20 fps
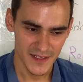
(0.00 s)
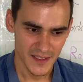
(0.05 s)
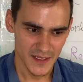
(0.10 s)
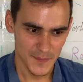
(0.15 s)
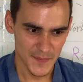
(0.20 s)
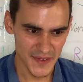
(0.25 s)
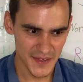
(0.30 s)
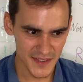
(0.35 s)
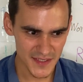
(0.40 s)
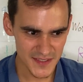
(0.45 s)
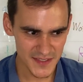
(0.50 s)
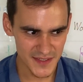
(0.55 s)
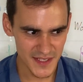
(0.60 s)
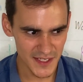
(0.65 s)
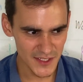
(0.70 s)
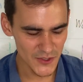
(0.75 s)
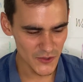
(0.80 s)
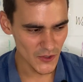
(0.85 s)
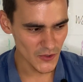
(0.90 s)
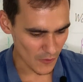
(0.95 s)
Because then
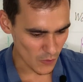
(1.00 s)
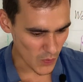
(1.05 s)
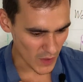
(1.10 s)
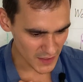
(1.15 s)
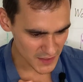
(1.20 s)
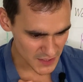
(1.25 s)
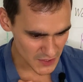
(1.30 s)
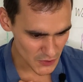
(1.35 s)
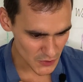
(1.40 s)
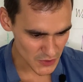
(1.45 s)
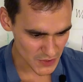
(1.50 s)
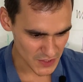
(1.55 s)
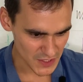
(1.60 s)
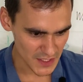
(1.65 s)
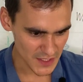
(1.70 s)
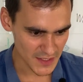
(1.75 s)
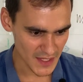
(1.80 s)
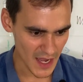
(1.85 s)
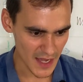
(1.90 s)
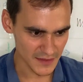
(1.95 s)
once you see
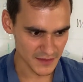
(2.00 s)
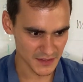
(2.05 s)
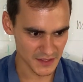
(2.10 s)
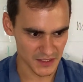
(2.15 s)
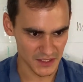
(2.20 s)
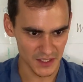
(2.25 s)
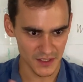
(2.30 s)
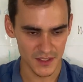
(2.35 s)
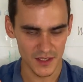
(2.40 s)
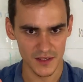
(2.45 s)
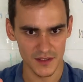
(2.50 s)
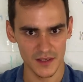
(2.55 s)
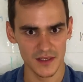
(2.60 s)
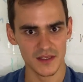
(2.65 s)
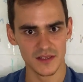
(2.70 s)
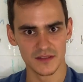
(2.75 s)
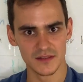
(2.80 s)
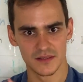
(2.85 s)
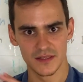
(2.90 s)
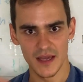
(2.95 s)
that hidden
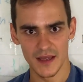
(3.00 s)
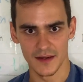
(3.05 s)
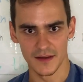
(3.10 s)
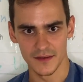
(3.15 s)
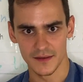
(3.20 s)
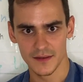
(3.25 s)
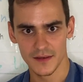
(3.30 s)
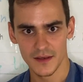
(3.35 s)
intent,